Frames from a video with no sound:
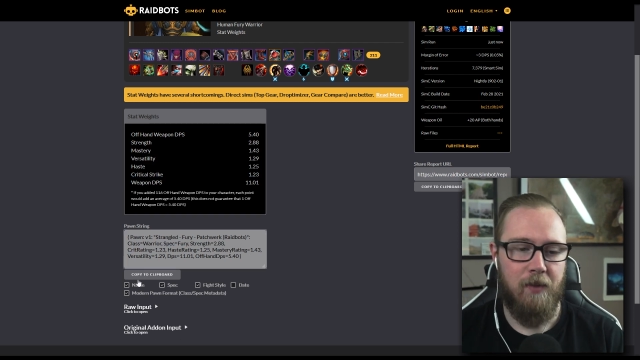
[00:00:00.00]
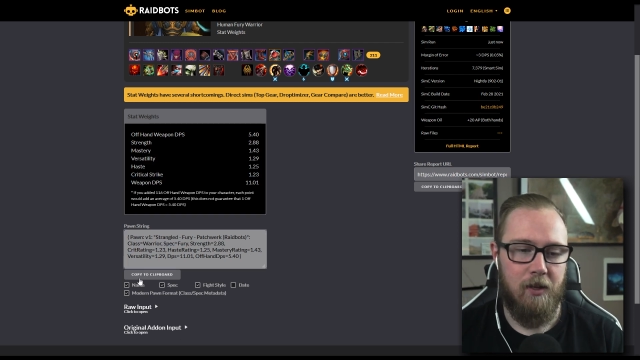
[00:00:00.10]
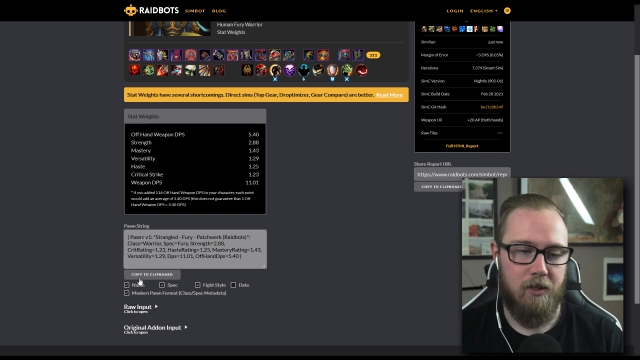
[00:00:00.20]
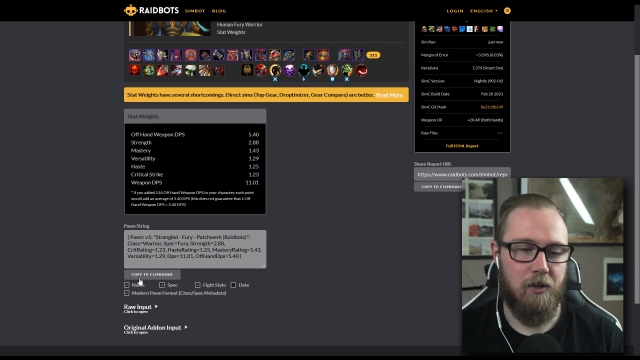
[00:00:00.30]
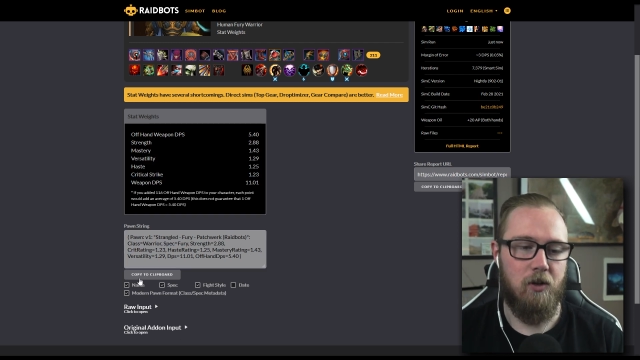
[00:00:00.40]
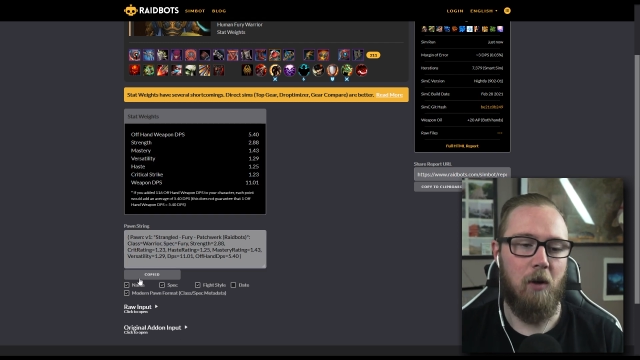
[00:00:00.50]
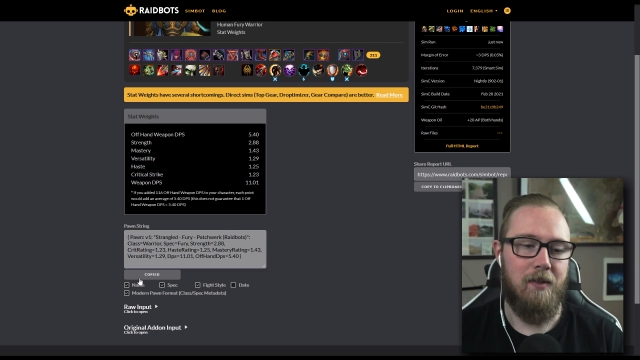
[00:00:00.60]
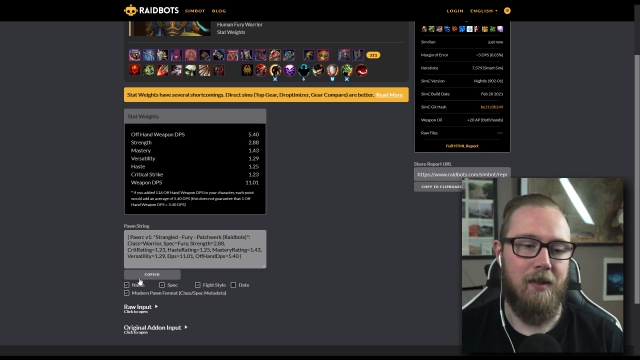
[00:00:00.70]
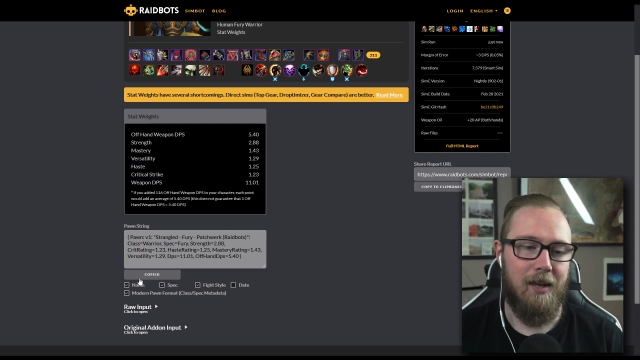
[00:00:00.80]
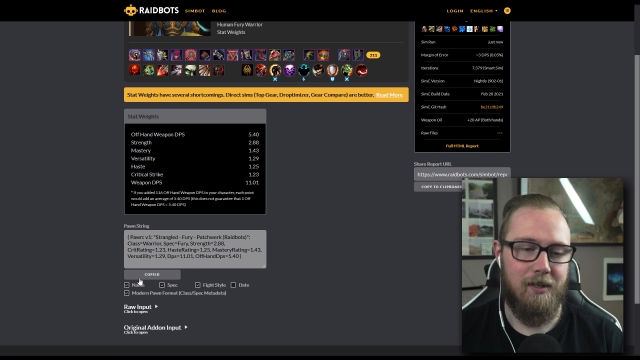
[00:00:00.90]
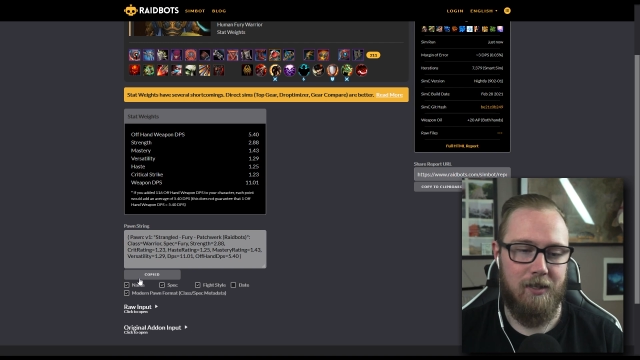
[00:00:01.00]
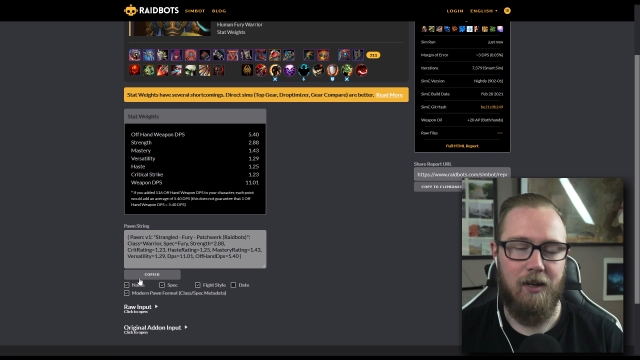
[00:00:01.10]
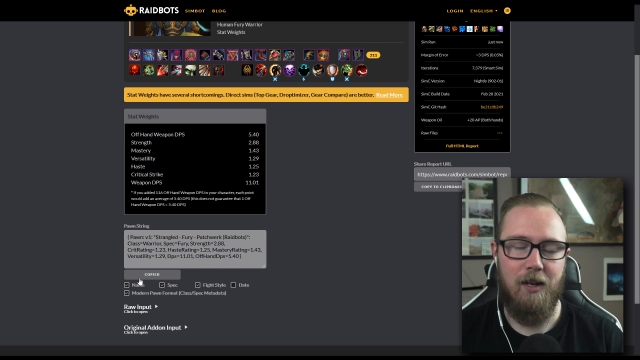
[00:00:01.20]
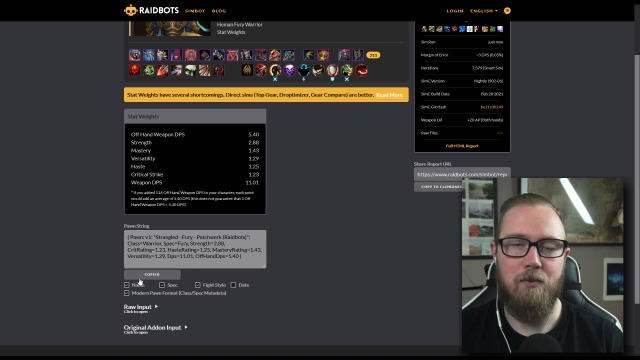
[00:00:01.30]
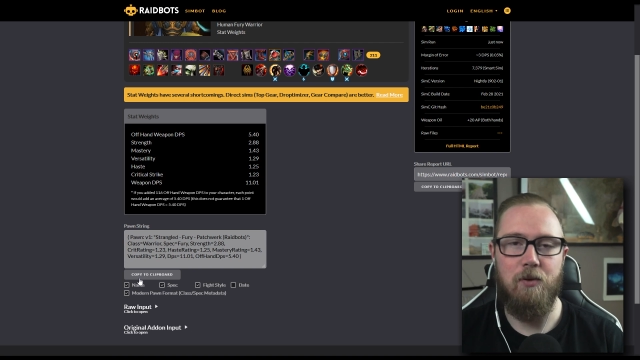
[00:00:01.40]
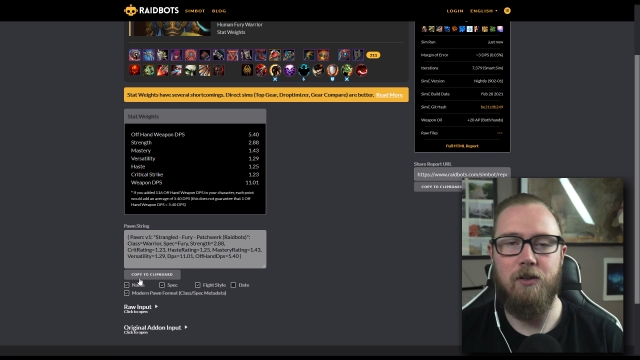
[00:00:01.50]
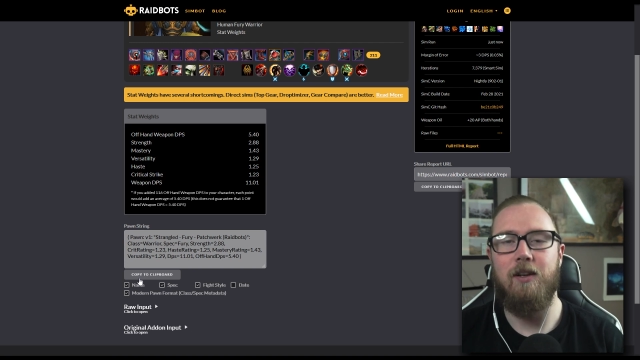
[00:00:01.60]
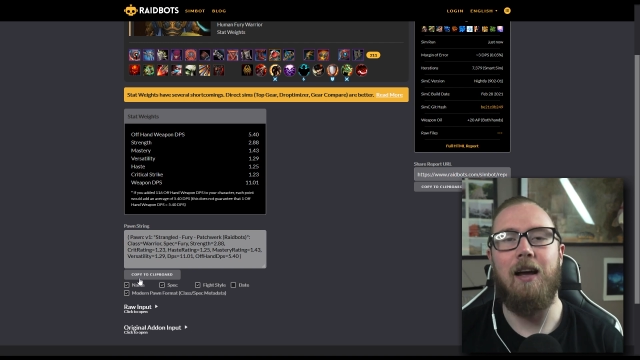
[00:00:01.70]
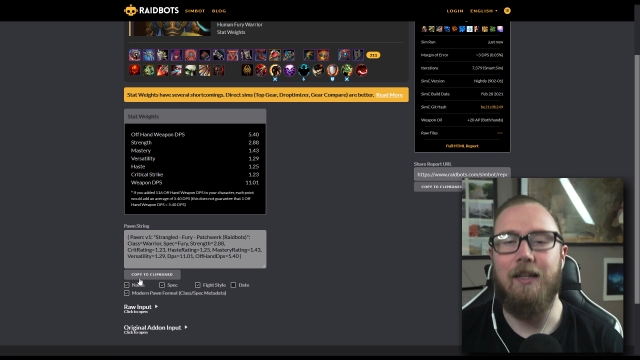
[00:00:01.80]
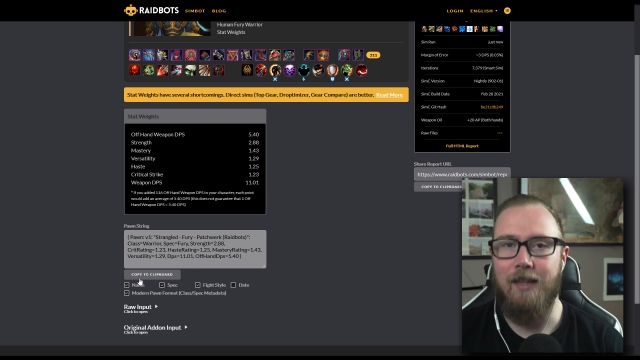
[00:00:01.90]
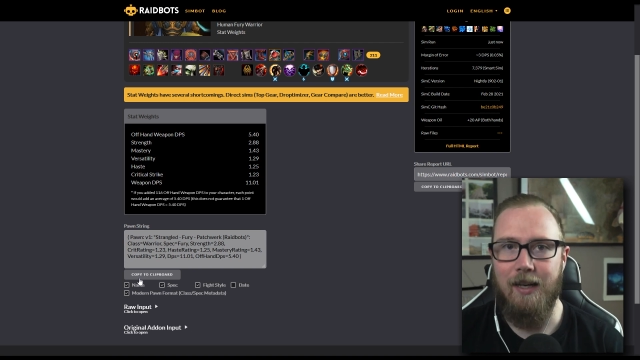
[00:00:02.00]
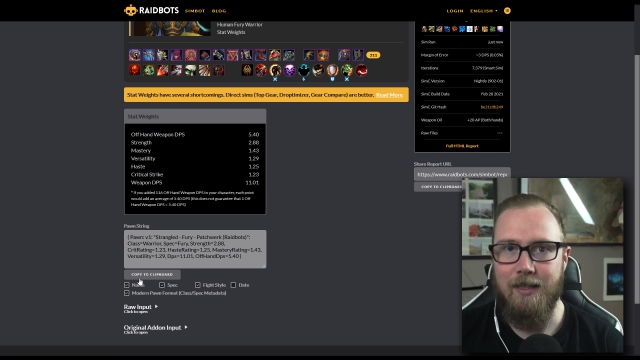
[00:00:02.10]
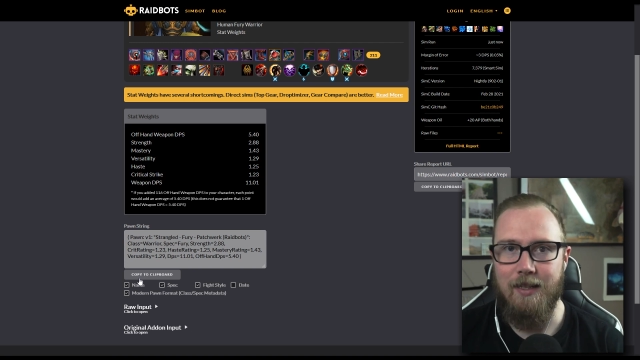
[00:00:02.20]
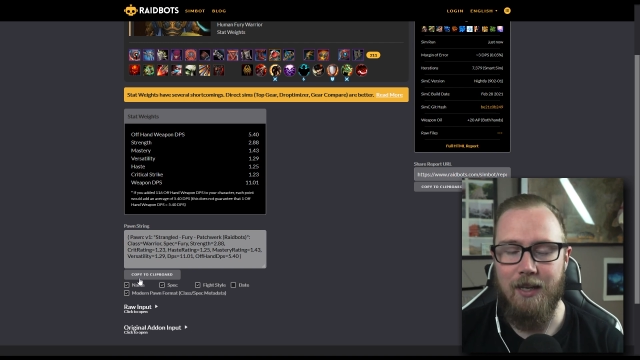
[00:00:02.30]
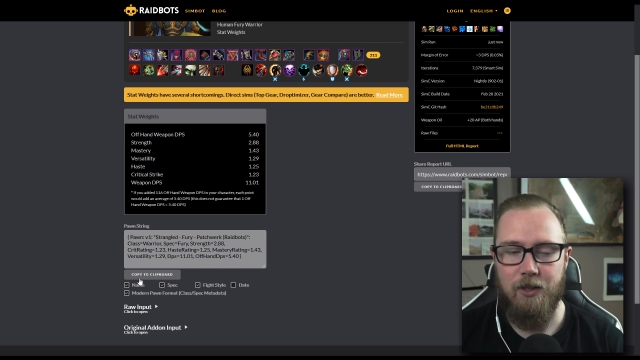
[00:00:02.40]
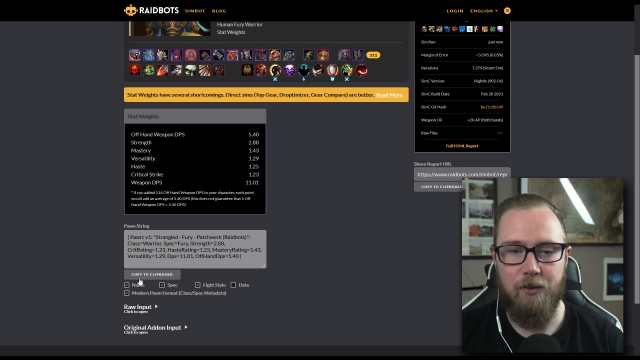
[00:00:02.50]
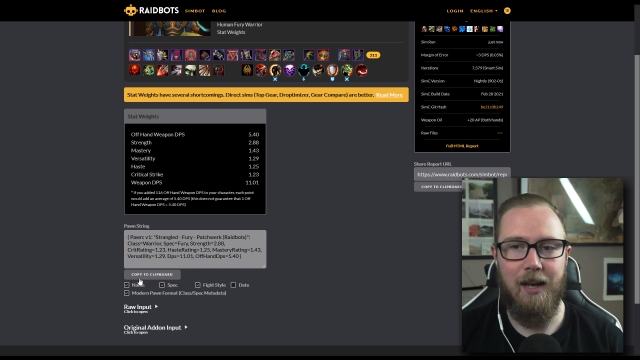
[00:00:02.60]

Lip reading: So you'd copy that to your clipboard, add that into the add-on,